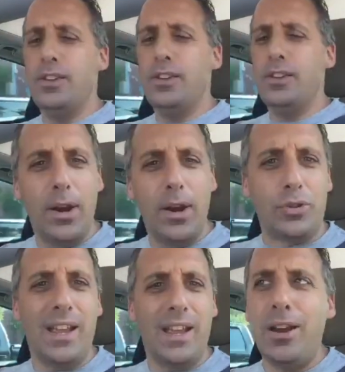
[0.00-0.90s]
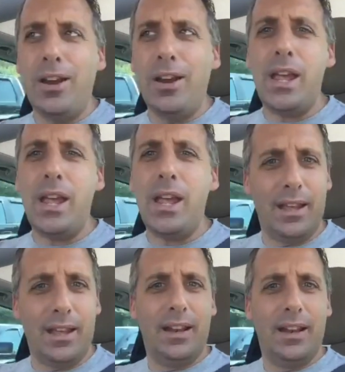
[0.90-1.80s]
You know I don't drink.
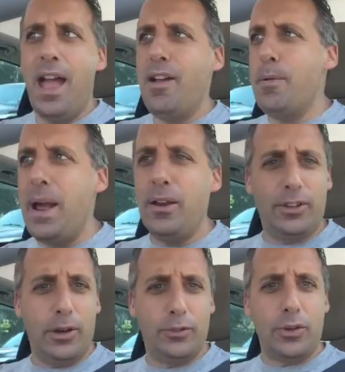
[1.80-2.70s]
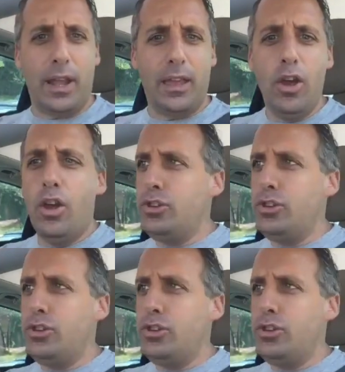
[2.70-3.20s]
Everybody knows I don't drink.